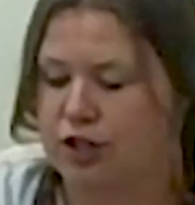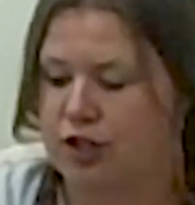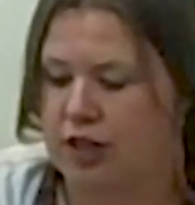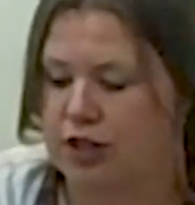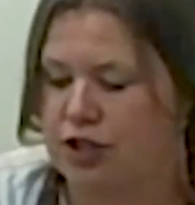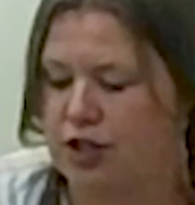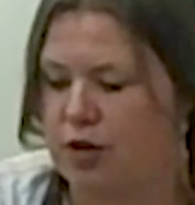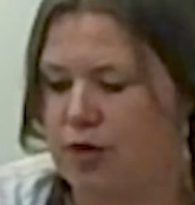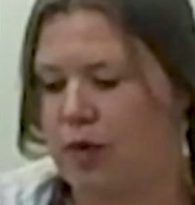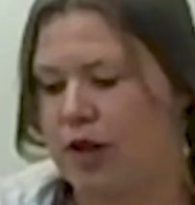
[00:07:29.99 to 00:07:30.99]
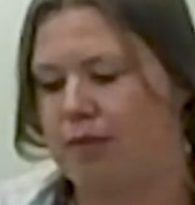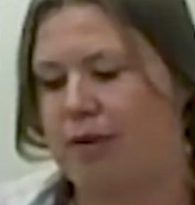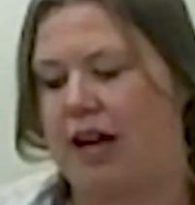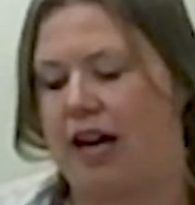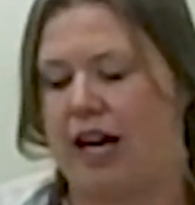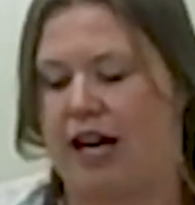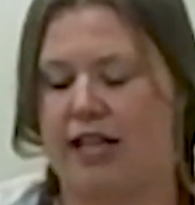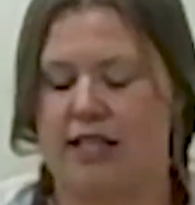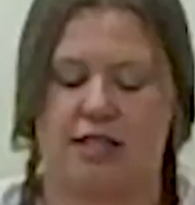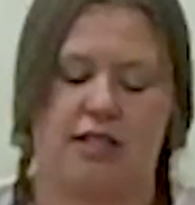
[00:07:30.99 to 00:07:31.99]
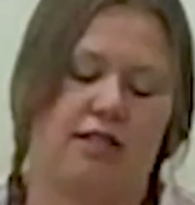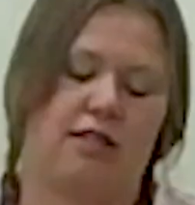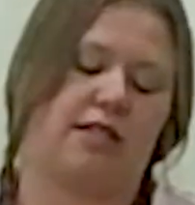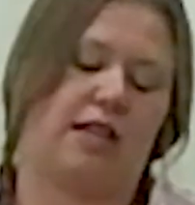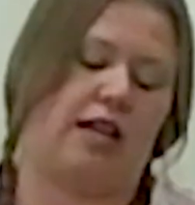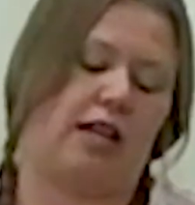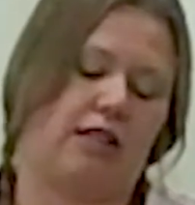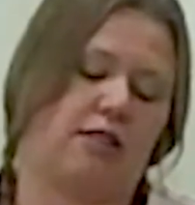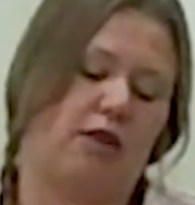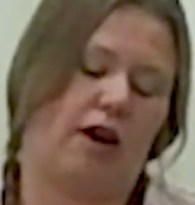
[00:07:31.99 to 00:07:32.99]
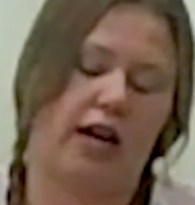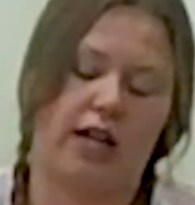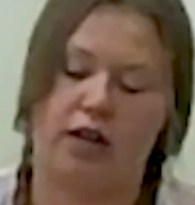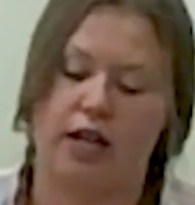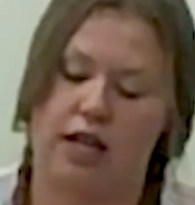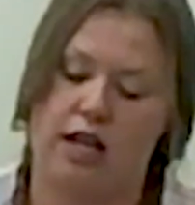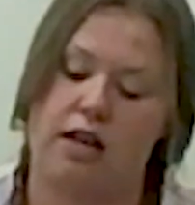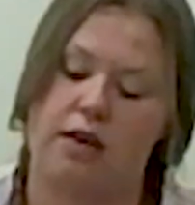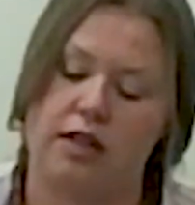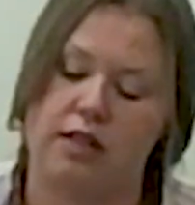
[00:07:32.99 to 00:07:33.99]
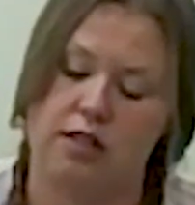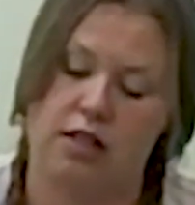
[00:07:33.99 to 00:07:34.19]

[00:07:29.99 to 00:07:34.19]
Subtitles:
So I'll show you with my eyes in a second. So I'm gonna go ahead and I'm gonna